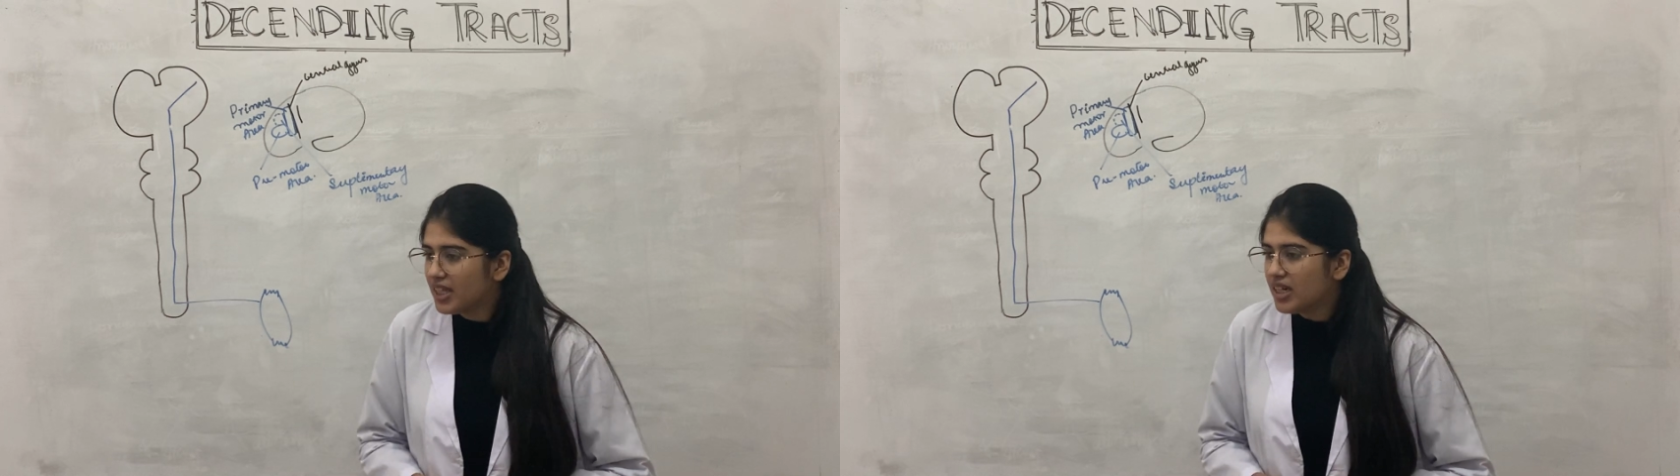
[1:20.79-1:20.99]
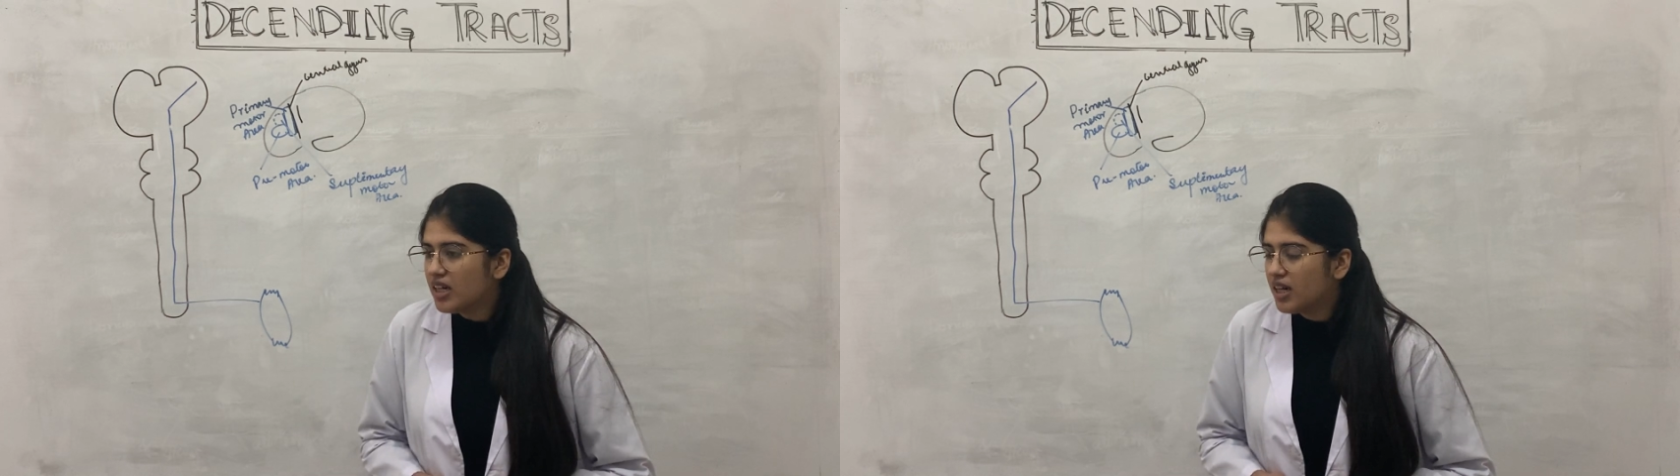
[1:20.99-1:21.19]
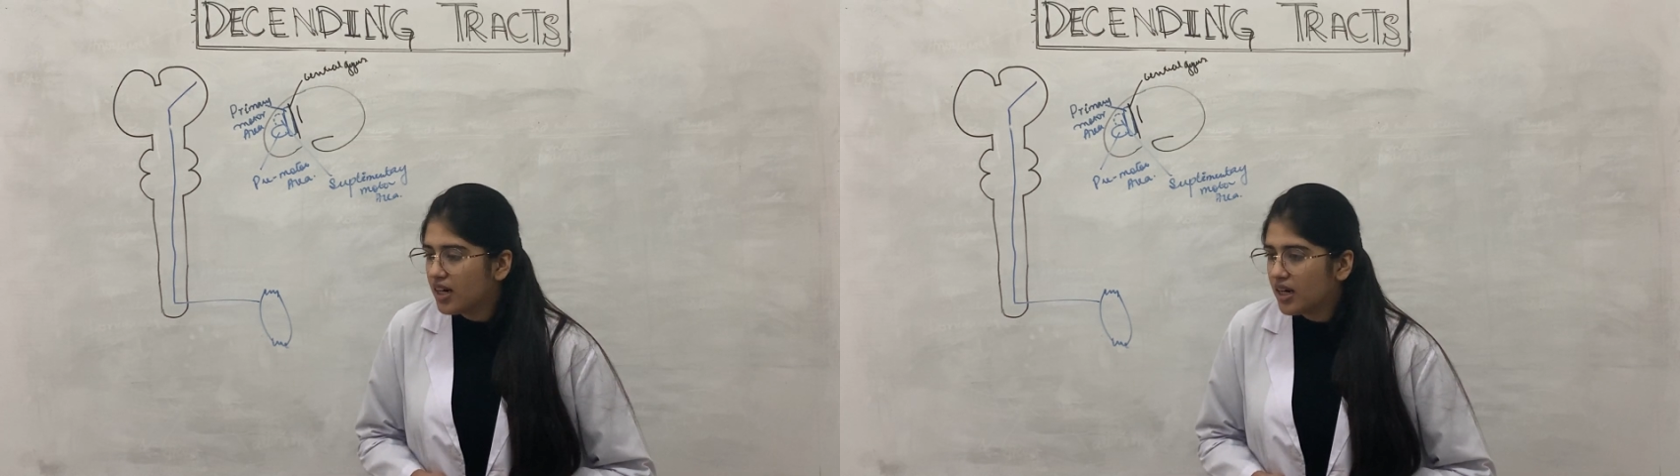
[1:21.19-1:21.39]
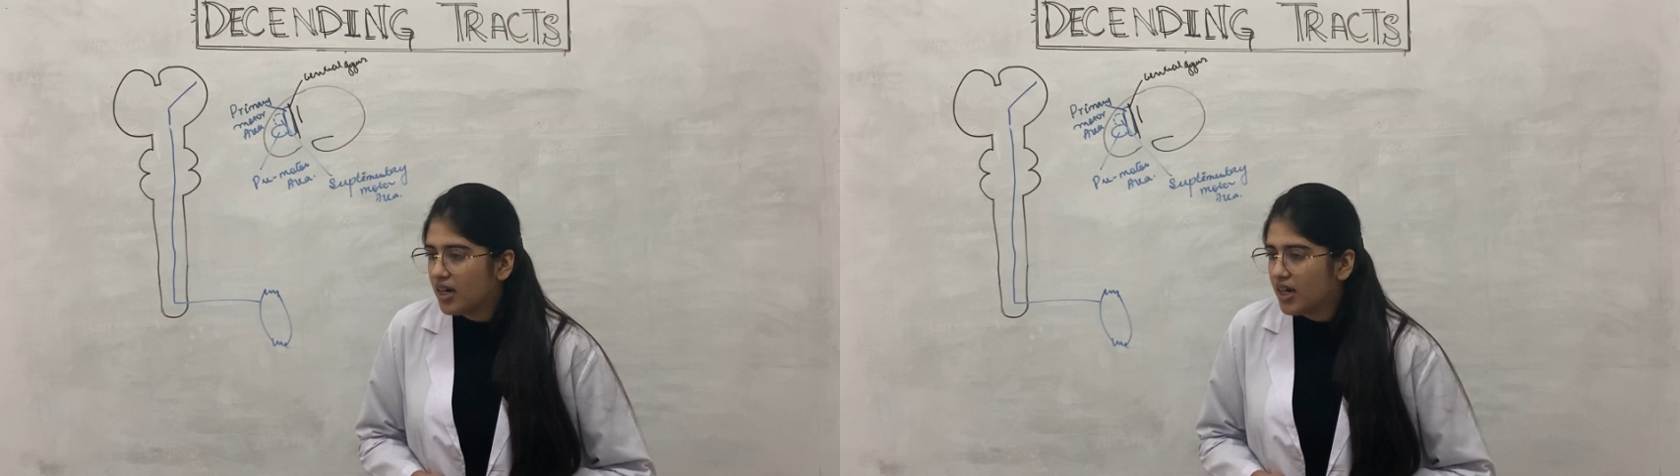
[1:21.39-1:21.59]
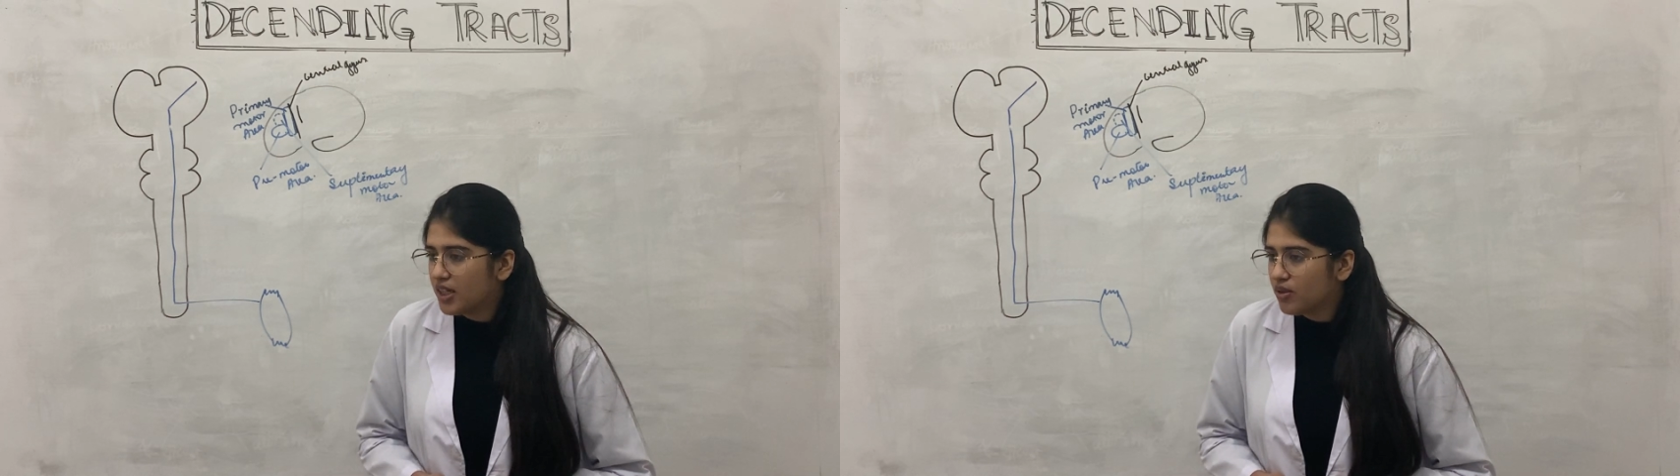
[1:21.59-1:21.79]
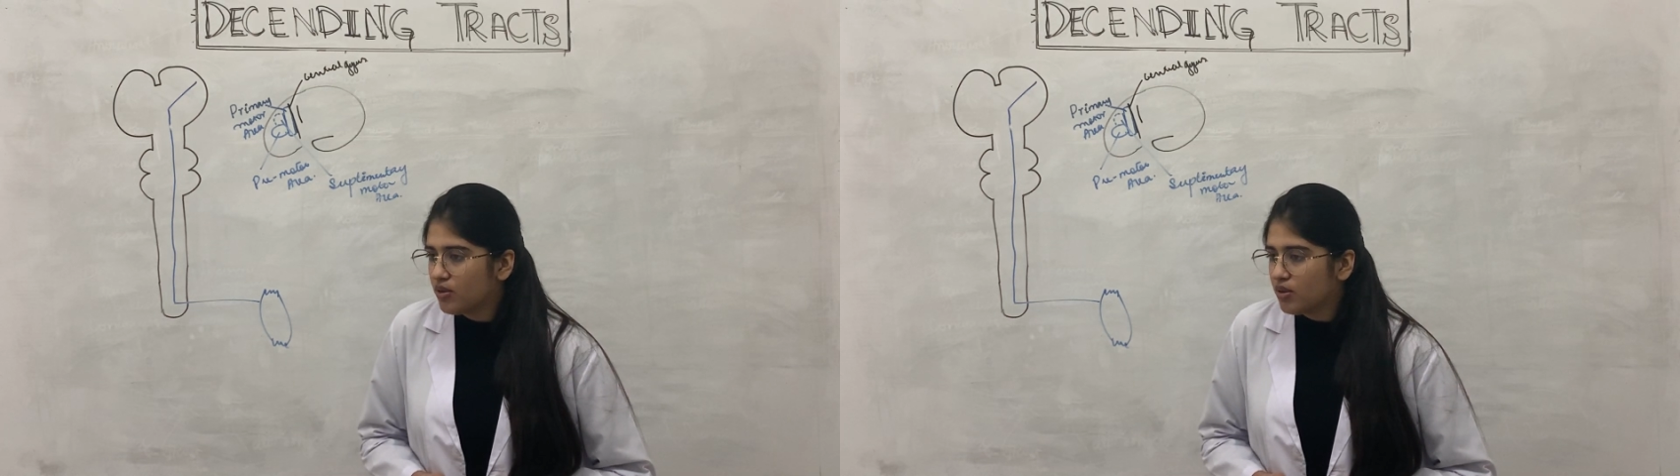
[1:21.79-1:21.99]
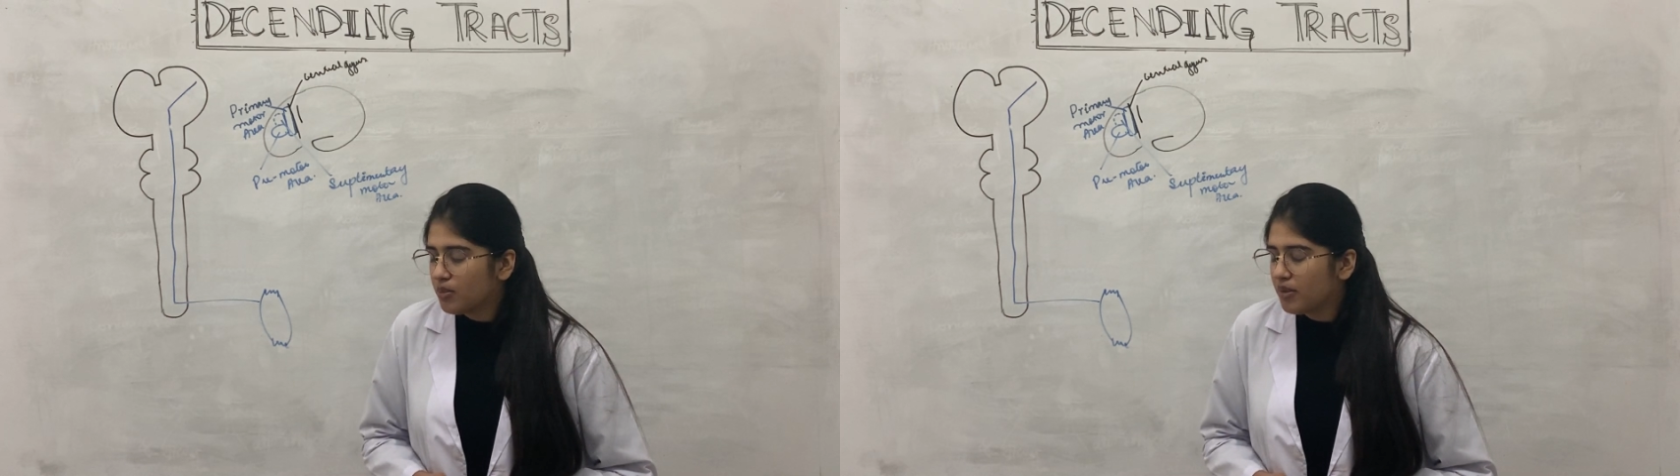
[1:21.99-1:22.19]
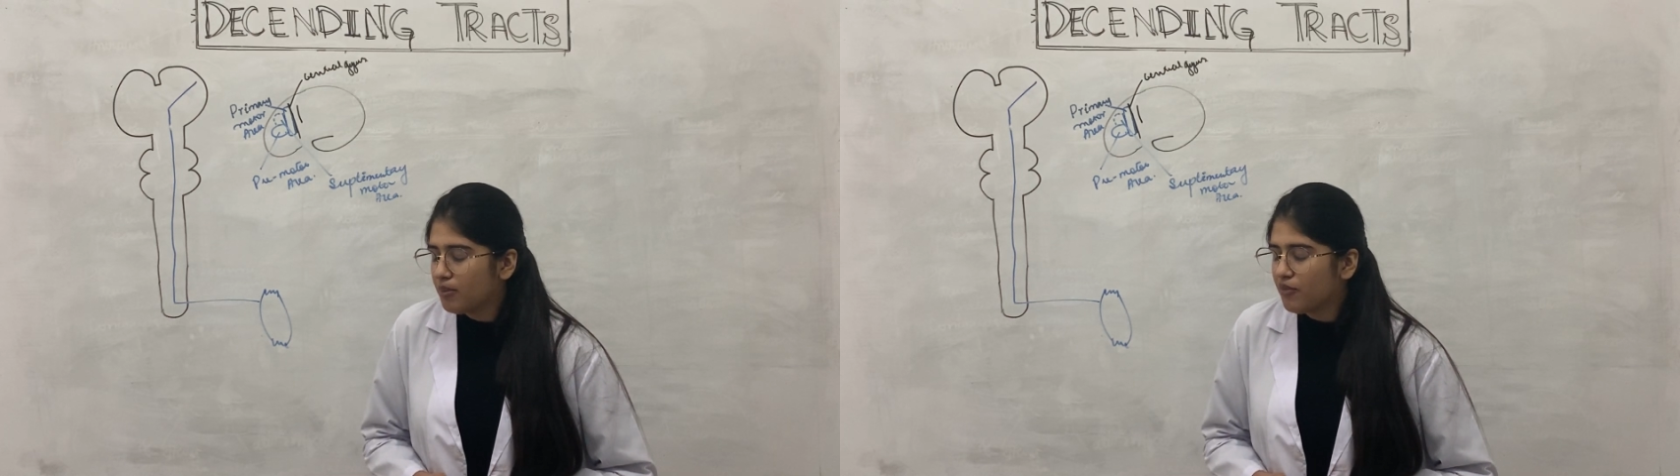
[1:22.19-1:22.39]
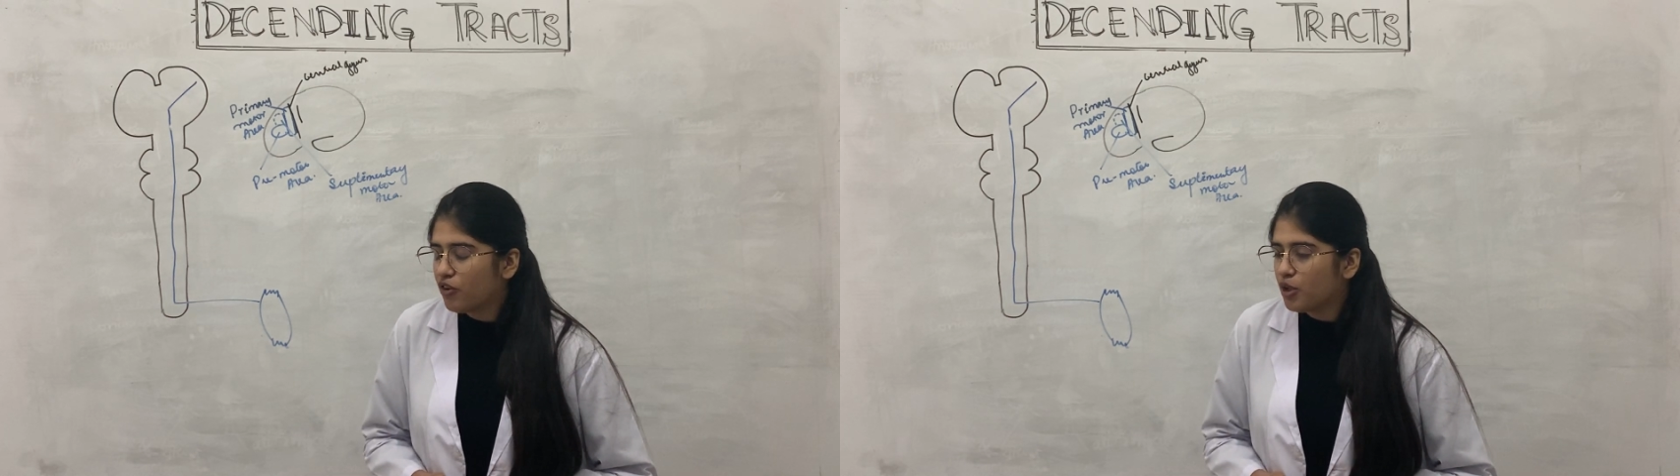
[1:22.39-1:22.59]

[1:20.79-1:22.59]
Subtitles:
the before